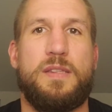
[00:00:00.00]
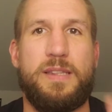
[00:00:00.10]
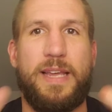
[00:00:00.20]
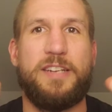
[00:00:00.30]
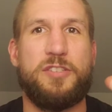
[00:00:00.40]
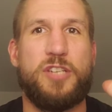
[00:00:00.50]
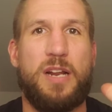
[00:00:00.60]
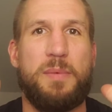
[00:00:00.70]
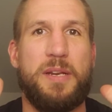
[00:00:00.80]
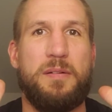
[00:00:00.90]
Ladies and
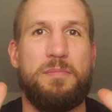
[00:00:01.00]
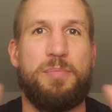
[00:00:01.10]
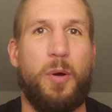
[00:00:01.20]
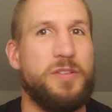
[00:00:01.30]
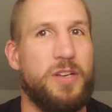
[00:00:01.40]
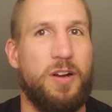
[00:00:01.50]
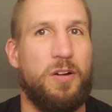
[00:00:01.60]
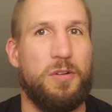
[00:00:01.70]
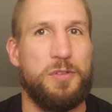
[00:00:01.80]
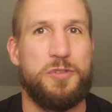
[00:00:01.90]
gentlemen, boys and
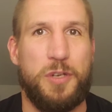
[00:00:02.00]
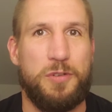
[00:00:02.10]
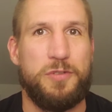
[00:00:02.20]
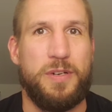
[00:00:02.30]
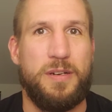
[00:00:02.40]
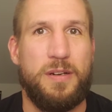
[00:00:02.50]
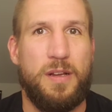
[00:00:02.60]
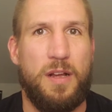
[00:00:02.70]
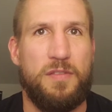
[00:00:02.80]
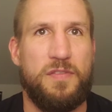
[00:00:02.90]
girls, children
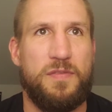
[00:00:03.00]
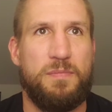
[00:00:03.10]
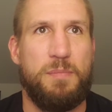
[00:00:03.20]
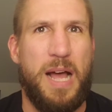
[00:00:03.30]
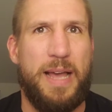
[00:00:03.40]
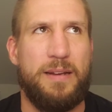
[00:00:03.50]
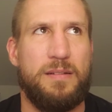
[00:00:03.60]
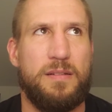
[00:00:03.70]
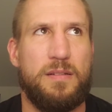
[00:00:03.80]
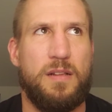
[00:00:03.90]
of
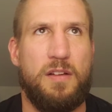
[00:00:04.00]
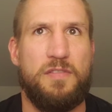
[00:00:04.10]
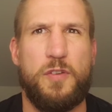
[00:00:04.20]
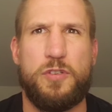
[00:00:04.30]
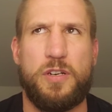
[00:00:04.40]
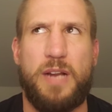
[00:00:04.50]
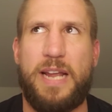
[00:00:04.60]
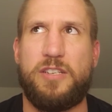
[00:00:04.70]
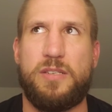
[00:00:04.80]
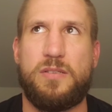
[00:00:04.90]
mine, of future
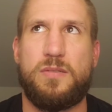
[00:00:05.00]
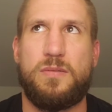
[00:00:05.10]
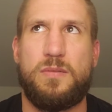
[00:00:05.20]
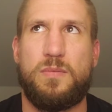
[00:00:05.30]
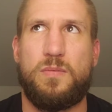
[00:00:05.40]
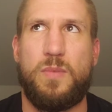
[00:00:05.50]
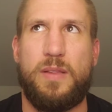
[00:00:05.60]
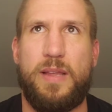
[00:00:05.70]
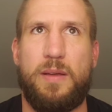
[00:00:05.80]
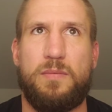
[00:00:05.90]
ages,
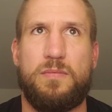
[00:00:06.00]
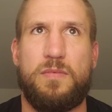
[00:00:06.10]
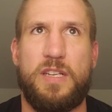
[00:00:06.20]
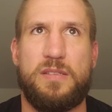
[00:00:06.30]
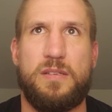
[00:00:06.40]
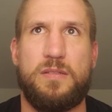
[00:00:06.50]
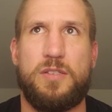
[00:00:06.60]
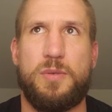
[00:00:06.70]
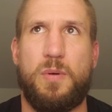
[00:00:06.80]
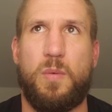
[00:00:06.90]
when they listen
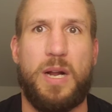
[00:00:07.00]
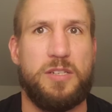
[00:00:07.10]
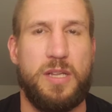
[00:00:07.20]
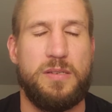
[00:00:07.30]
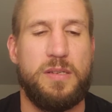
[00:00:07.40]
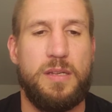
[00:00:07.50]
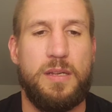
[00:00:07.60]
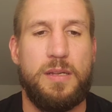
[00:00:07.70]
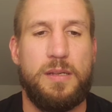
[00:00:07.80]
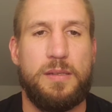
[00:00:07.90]
to or watch this.
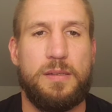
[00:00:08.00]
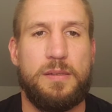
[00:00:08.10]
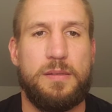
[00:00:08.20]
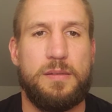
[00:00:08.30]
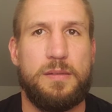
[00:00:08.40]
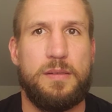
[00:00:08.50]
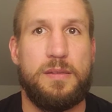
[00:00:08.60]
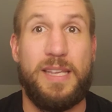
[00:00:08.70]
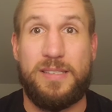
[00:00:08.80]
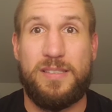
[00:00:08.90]

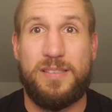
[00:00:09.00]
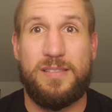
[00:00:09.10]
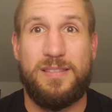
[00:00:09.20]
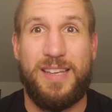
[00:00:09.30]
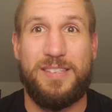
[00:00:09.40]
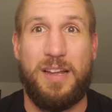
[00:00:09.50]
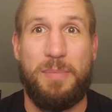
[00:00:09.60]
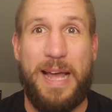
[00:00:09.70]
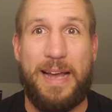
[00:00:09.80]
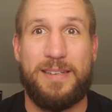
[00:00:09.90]
This is
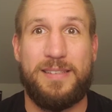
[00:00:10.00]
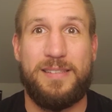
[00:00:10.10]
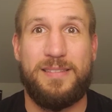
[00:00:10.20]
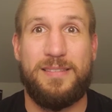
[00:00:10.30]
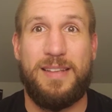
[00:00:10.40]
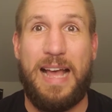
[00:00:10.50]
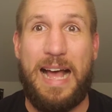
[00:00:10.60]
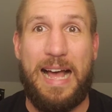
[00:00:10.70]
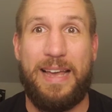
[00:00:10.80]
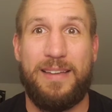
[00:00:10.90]
Unpacked.
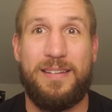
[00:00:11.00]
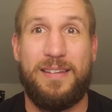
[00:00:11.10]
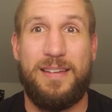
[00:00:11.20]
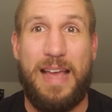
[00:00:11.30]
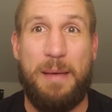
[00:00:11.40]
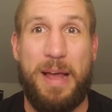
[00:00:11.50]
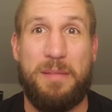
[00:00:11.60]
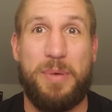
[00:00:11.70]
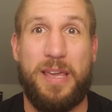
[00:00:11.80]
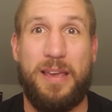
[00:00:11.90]
I am Adam
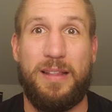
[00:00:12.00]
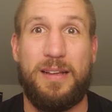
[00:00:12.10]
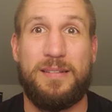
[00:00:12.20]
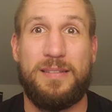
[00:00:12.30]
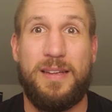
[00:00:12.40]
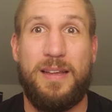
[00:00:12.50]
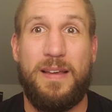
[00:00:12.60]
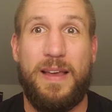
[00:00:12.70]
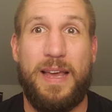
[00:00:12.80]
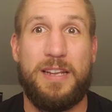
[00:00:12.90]
Pakila.
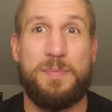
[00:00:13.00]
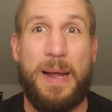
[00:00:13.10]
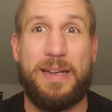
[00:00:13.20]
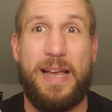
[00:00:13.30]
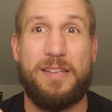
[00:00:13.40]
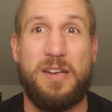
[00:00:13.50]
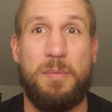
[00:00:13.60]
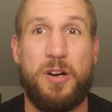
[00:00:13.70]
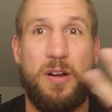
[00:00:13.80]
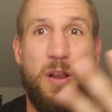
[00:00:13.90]
It is podcast
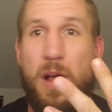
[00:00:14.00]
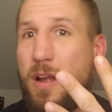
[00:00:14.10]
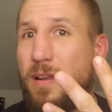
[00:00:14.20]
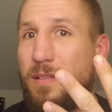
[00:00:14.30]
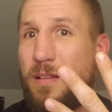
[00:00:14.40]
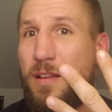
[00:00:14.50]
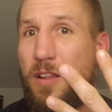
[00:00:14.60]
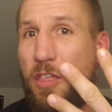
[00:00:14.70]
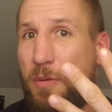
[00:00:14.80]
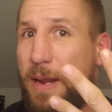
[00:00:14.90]
number
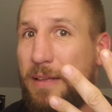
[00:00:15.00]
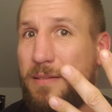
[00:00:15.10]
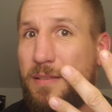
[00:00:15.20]
3.